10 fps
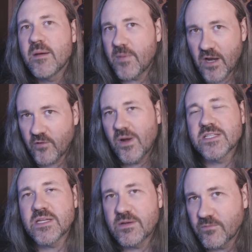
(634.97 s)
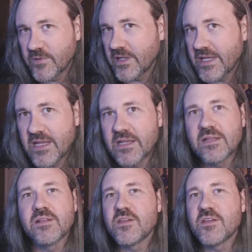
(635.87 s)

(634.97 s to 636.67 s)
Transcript: but otherwise it really,